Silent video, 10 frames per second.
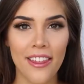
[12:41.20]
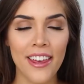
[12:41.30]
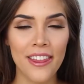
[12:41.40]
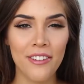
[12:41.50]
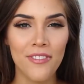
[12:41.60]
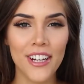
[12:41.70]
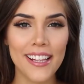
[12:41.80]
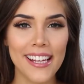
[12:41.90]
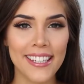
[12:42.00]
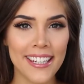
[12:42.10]
Then the
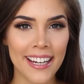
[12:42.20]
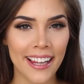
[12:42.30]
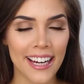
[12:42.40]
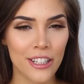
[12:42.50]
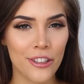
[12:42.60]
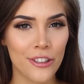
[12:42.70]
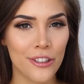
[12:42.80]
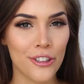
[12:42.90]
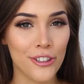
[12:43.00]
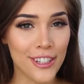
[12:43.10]
very last thing I like to
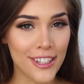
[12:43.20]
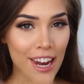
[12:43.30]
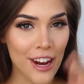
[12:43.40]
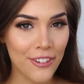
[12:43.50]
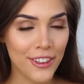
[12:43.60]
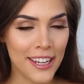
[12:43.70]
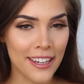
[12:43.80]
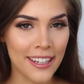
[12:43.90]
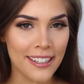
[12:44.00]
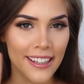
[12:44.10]
do to set
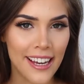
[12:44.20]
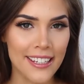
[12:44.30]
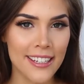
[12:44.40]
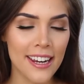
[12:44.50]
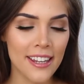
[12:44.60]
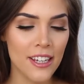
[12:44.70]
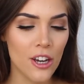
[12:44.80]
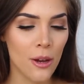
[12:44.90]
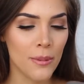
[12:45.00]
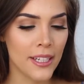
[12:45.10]
everything is I like to take
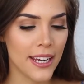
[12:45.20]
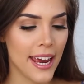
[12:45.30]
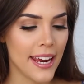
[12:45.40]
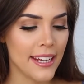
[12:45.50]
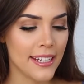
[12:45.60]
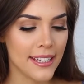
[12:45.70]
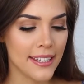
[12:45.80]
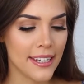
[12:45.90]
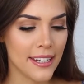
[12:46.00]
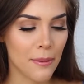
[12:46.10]
the Urban Decay
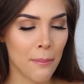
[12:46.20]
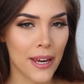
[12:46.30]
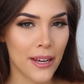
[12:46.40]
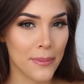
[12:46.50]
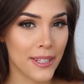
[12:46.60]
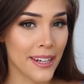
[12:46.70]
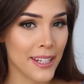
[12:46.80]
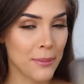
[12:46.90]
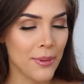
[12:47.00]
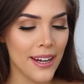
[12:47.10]
De-Slick Makeup
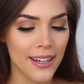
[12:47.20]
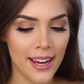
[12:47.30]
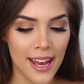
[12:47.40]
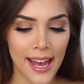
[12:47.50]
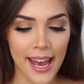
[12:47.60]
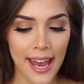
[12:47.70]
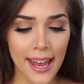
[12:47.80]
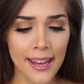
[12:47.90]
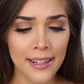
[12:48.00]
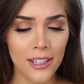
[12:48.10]
Setting Spray
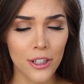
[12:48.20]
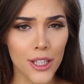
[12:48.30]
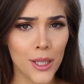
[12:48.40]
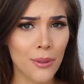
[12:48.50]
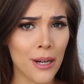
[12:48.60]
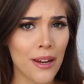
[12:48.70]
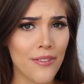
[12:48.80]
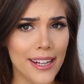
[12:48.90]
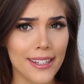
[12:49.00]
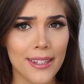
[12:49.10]
and just spray
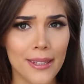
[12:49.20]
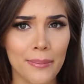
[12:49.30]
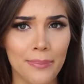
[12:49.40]
my face.